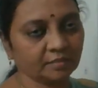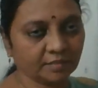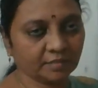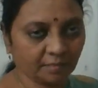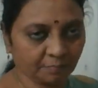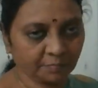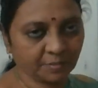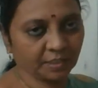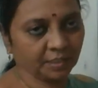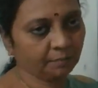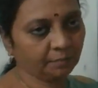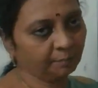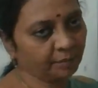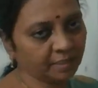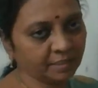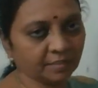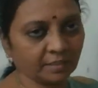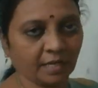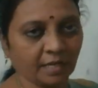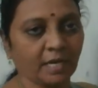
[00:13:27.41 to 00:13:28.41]
Subject
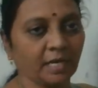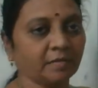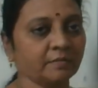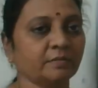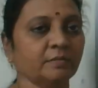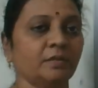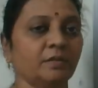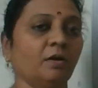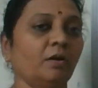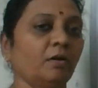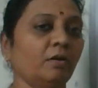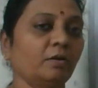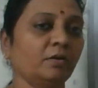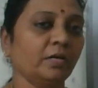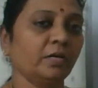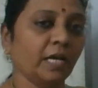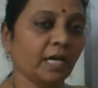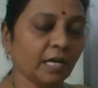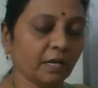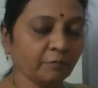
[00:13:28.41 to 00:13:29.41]
plus has or
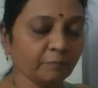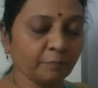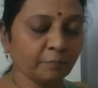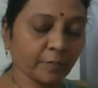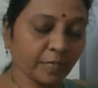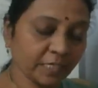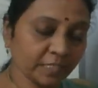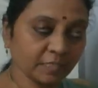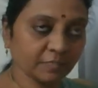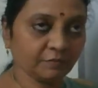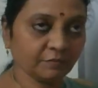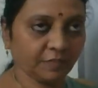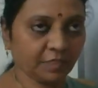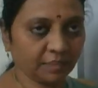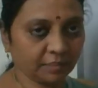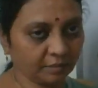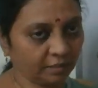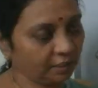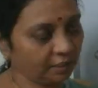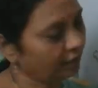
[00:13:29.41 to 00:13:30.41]
have plus
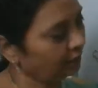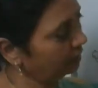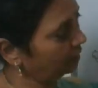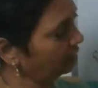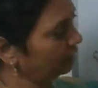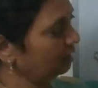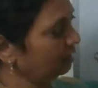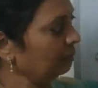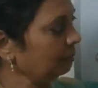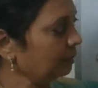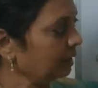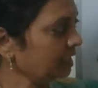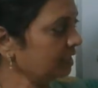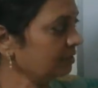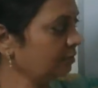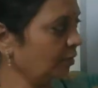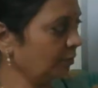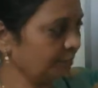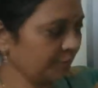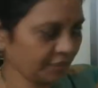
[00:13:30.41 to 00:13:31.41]
V3 plus
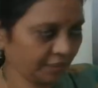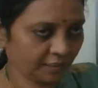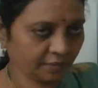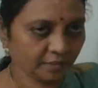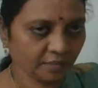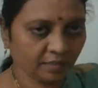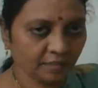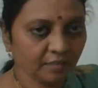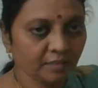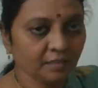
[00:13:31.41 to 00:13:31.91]
object.